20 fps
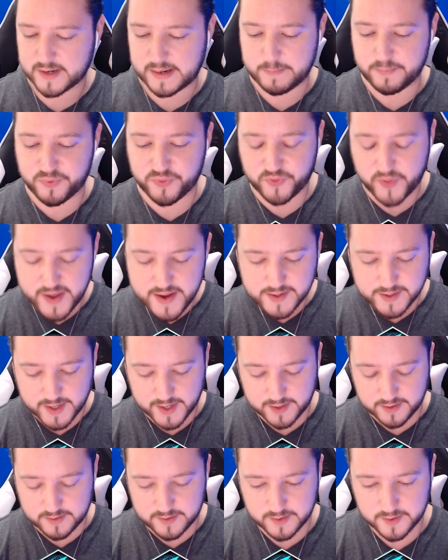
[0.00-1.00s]
I'm
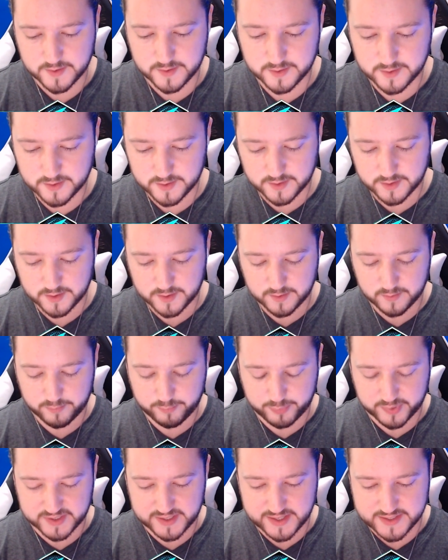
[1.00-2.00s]
thinking.
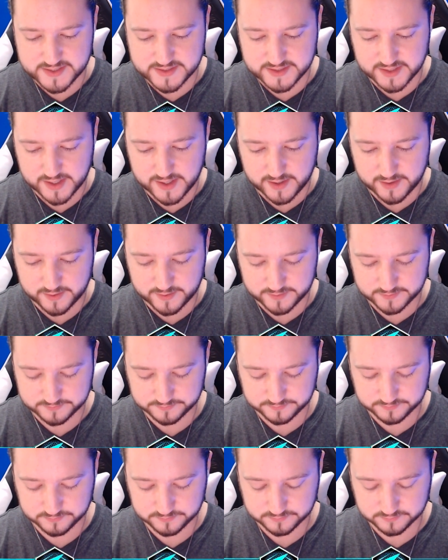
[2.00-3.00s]
But it's, uh...
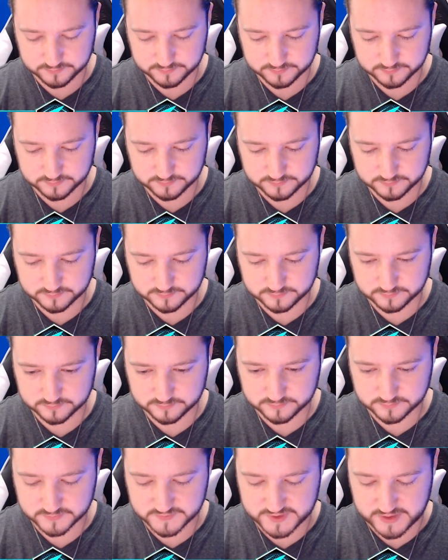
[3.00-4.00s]

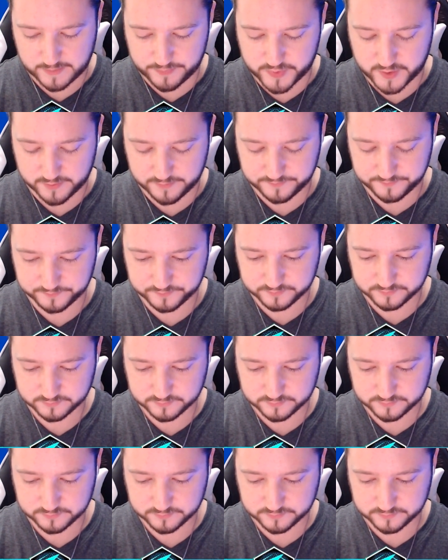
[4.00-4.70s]
Something.